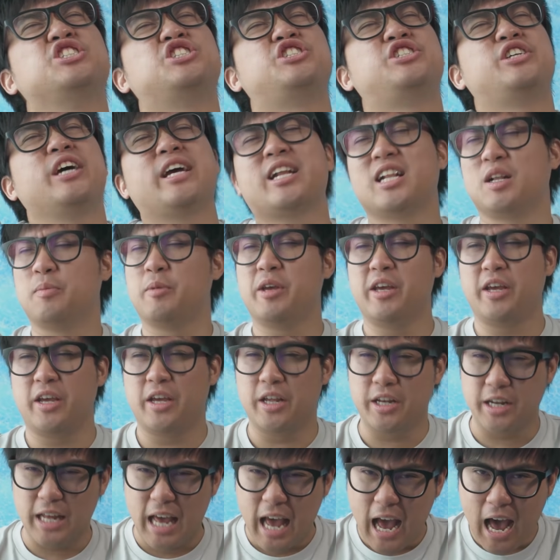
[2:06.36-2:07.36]

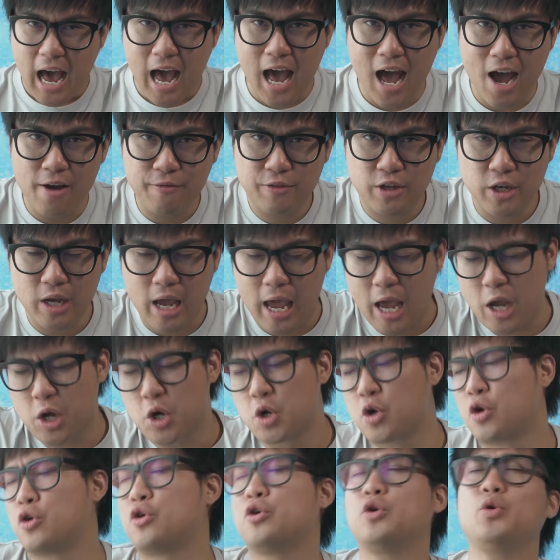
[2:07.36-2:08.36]
gentlemen, after a
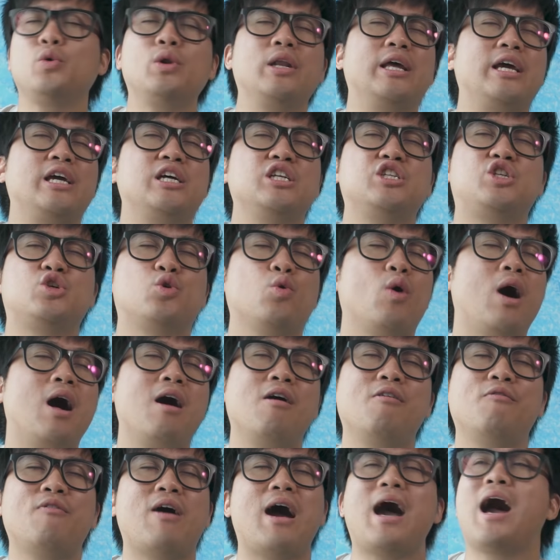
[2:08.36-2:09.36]
grueling
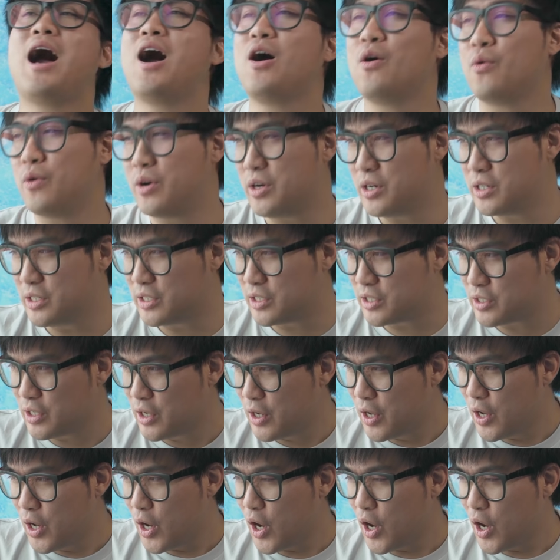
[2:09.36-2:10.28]
12 hours